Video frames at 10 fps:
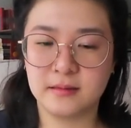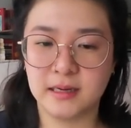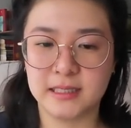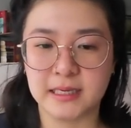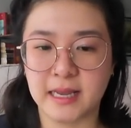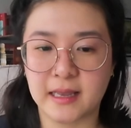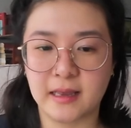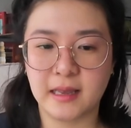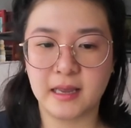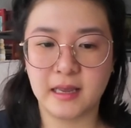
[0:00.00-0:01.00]
it's like
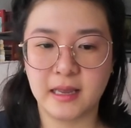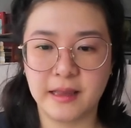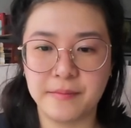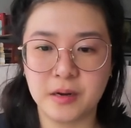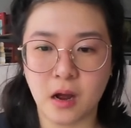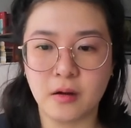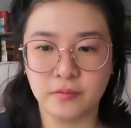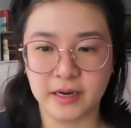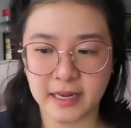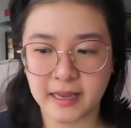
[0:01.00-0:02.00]
him not
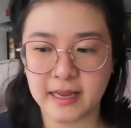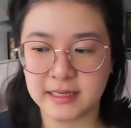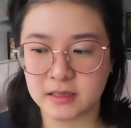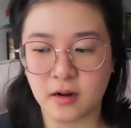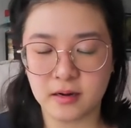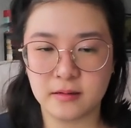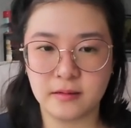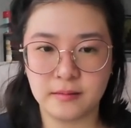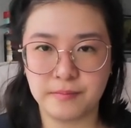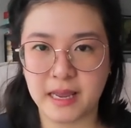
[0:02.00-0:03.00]
reading it is not
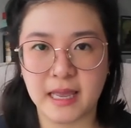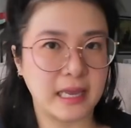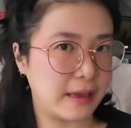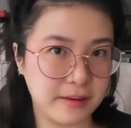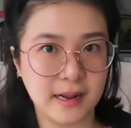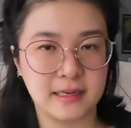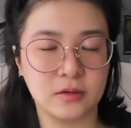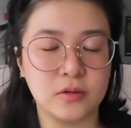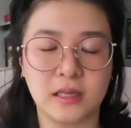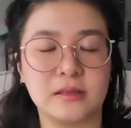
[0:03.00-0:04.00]
making him an
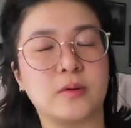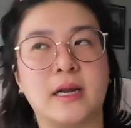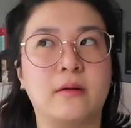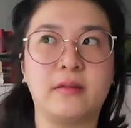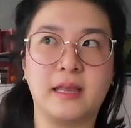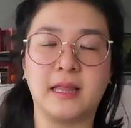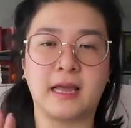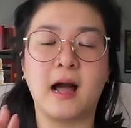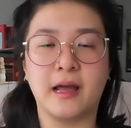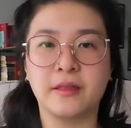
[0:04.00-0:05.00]
asshole. That's why I don't think
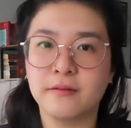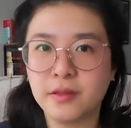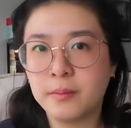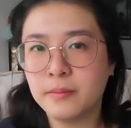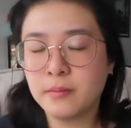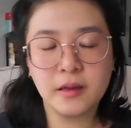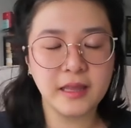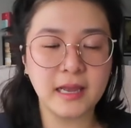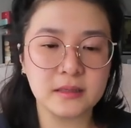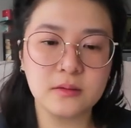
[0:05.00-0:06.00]
like either of them are the
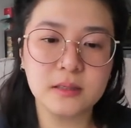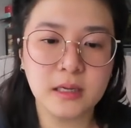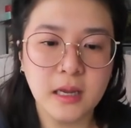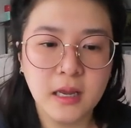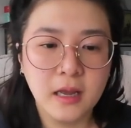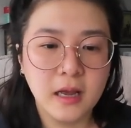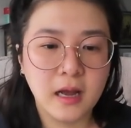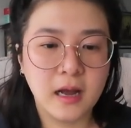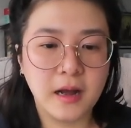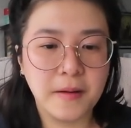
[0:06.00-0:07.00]
assholes.
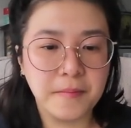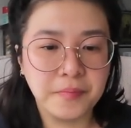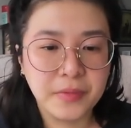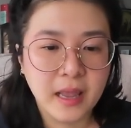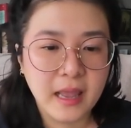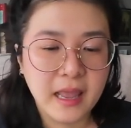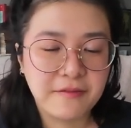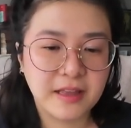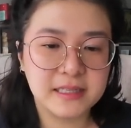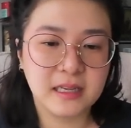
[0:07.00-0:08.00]
Um,
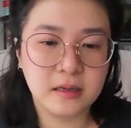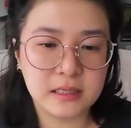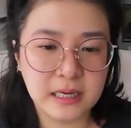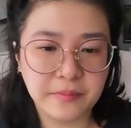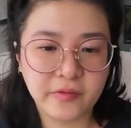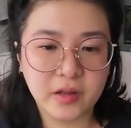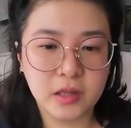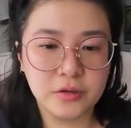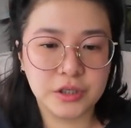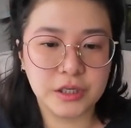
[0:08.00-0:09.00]
if that's the type of
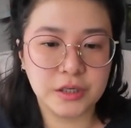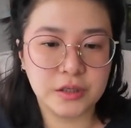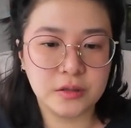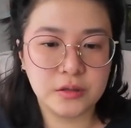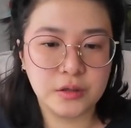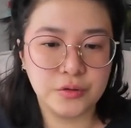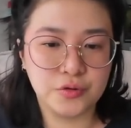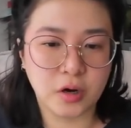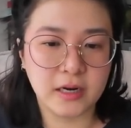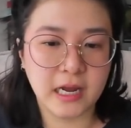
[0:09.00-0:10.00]
conclusion you
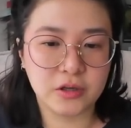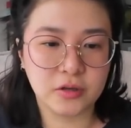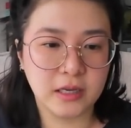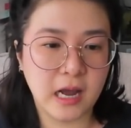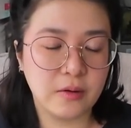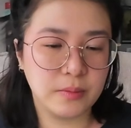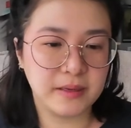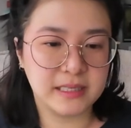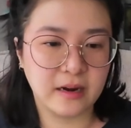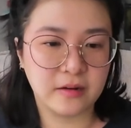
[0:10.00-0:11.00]
draw naturally, I would
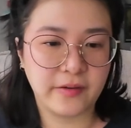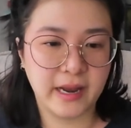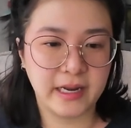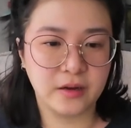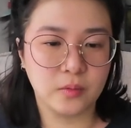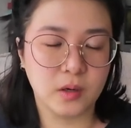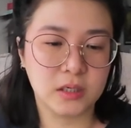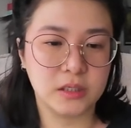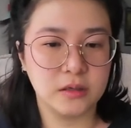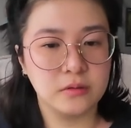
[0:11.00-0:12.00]
be scared of hating your
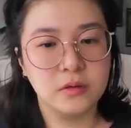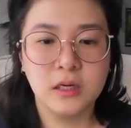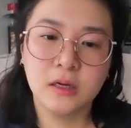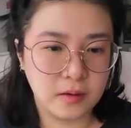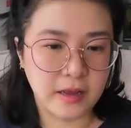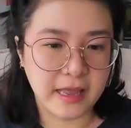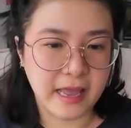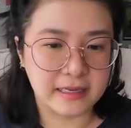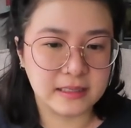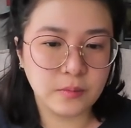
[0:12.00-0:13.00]
work too. Okay,
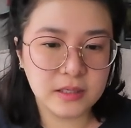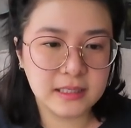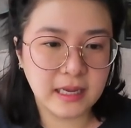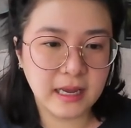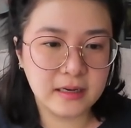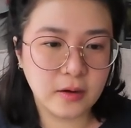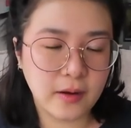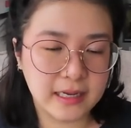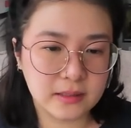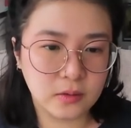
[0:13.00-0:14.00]
yeah, someone said no
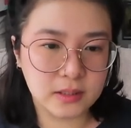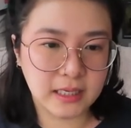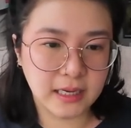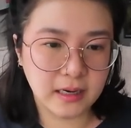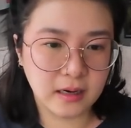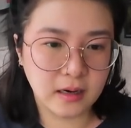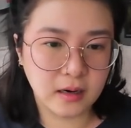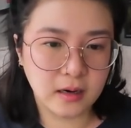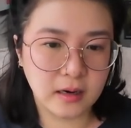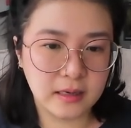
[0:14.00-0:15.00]
assholes
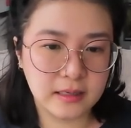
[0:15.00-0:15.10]
here.